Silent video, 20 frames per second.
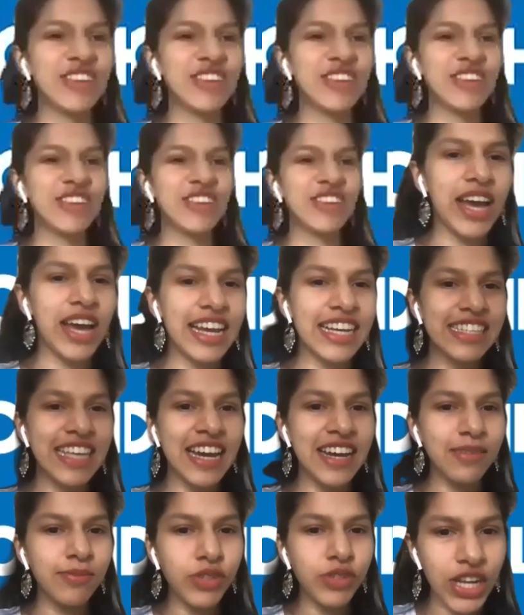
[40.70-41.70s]
So guys,
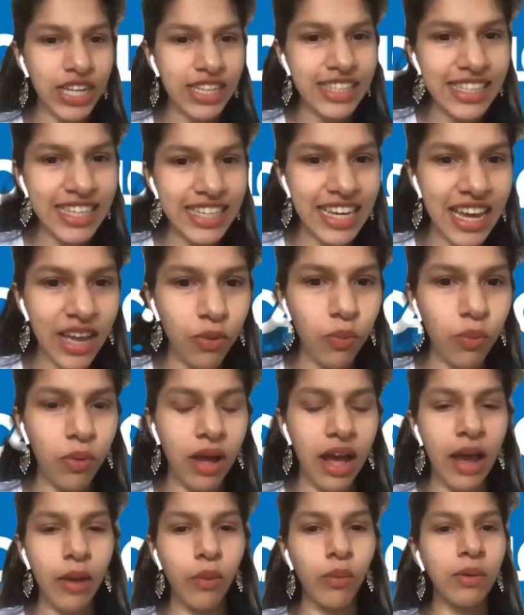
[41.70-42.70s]
I'm Chelsea and
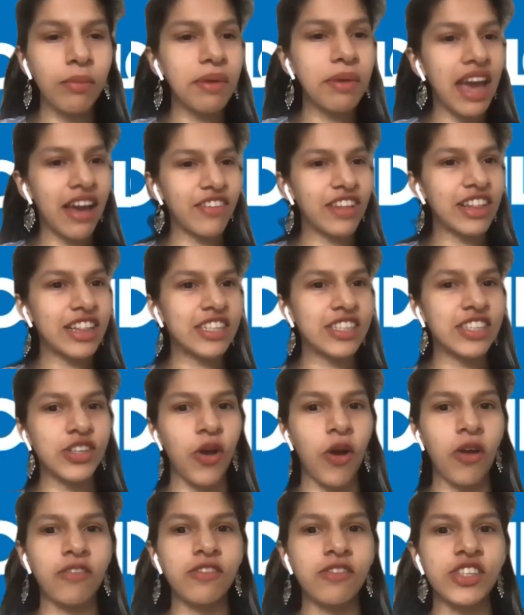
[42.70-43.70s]
I will be having this
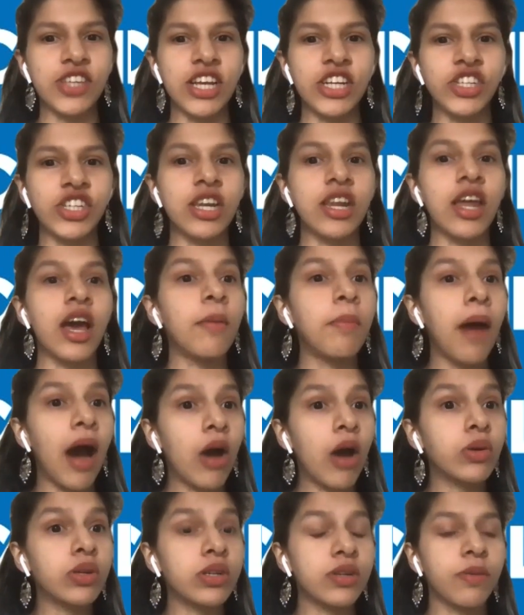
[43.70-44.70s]
conversation
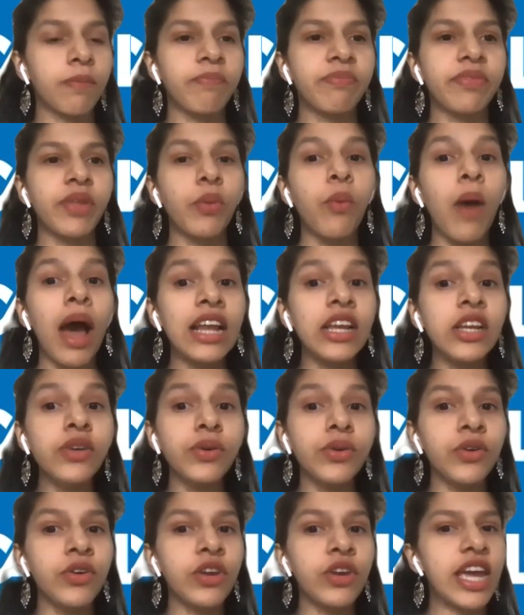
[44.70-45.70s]
about value
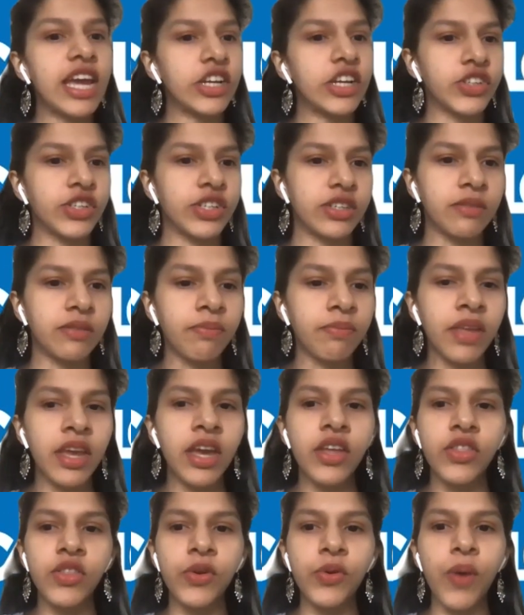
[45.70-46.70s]
creation
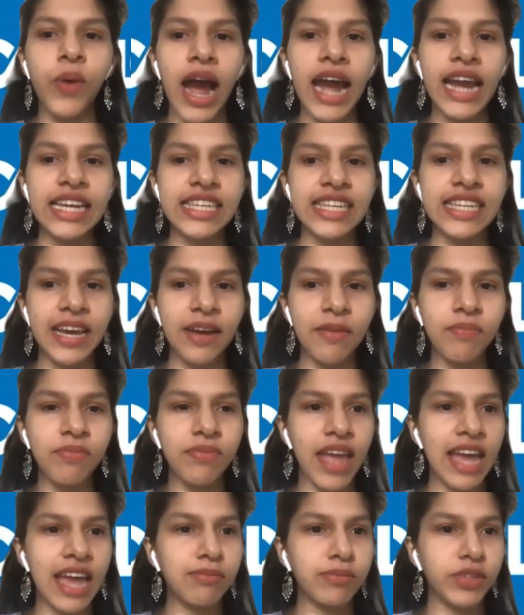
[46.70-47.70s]
through IDM
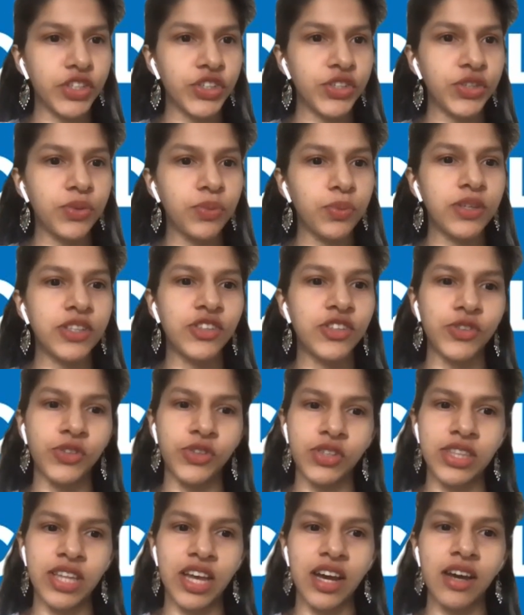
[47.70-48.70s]
and mission with
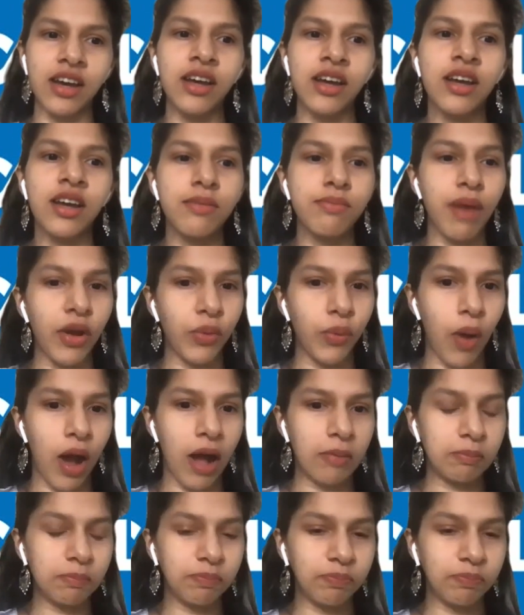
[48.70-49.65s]
Sujita Baruah.